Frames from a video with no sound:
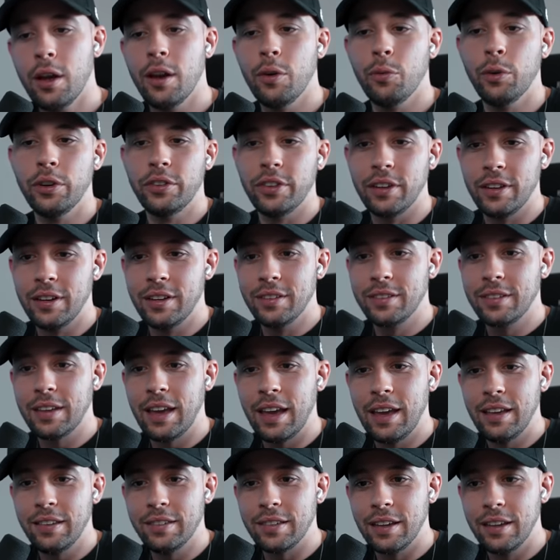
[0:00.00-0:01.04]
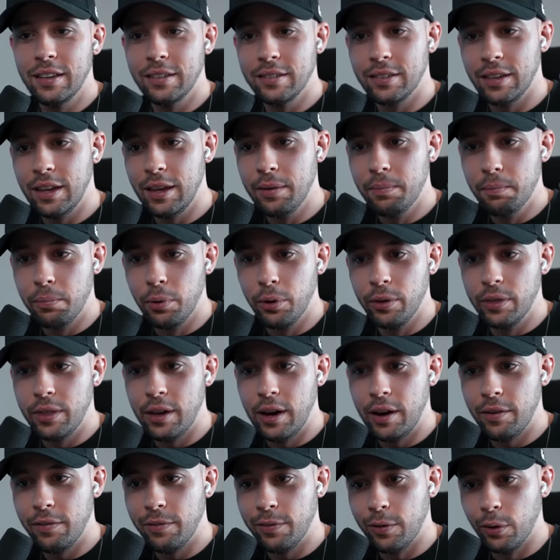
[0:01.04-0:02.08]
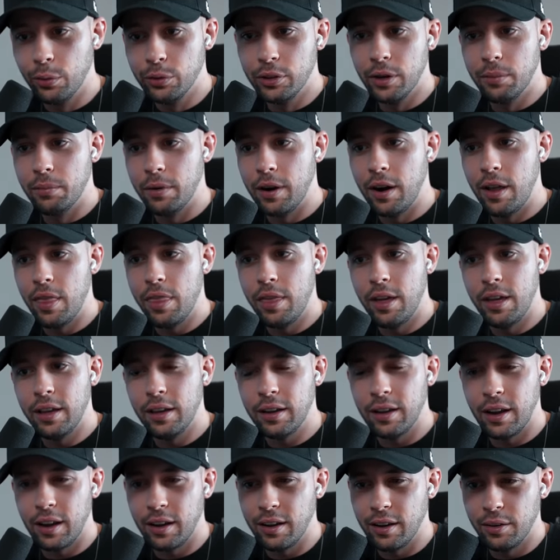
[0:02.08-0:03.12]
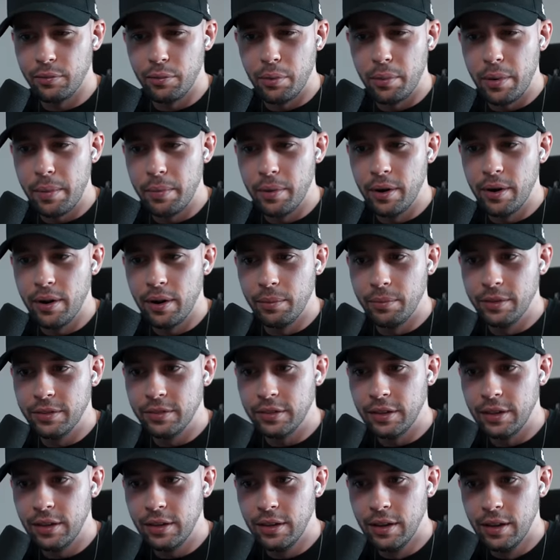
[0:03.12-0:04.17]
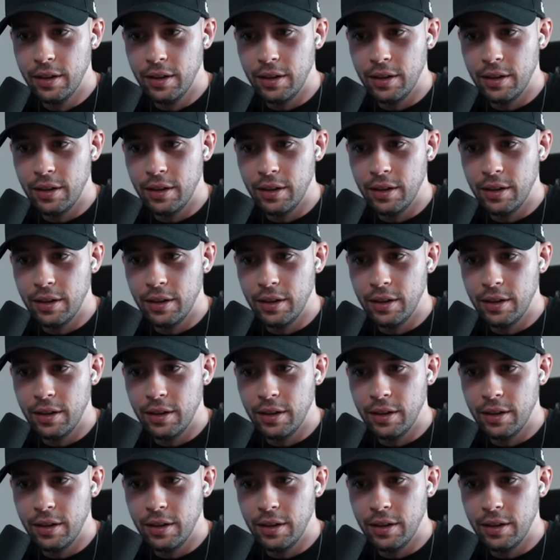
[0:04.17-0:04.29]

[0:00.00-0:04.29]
which in this case is input their phone number, I think, I can't remember, let me see.